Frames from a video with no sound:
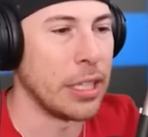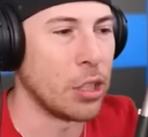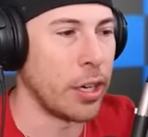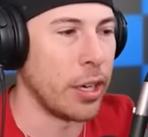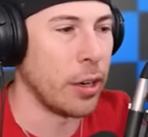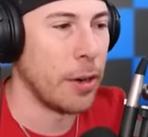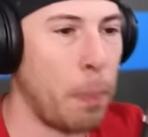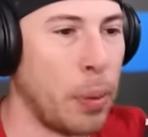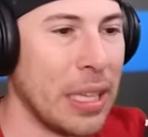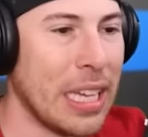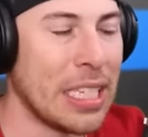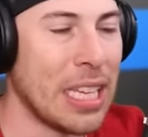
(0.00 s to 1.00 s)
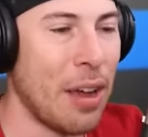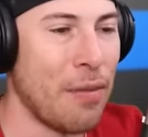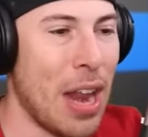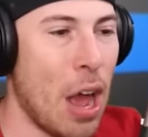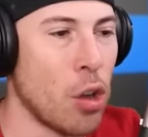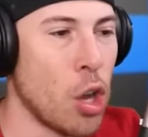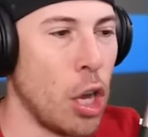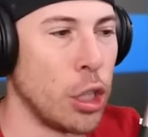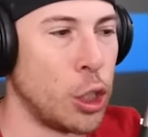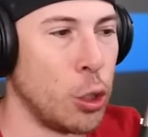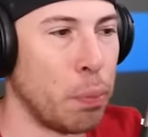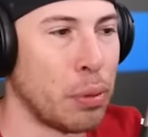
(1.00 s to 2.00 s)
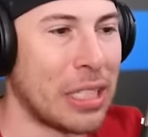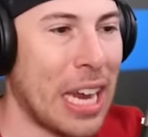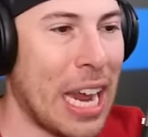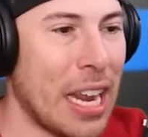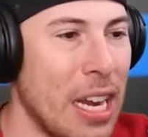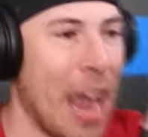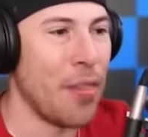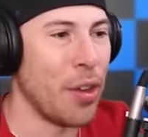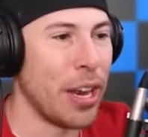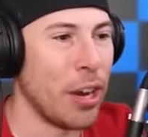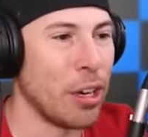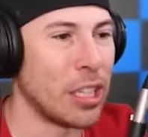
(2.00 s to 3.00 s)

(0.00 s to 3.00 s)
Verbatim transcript: are here. The police have now gone Super Saiyan, and they're here